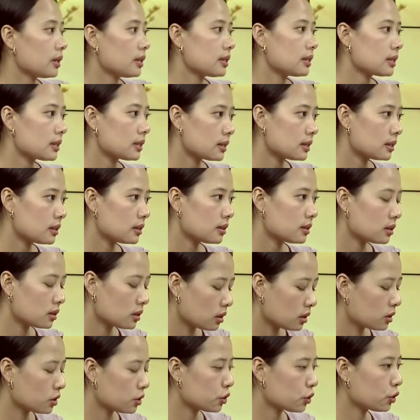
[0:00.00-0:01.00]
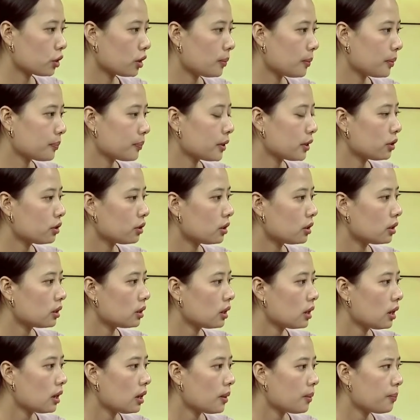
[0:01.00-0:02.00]
sir, shukam amni do
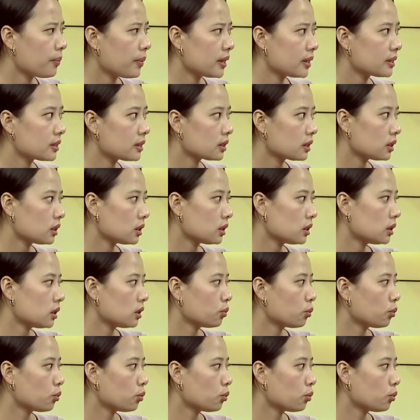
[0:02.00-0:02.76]
mental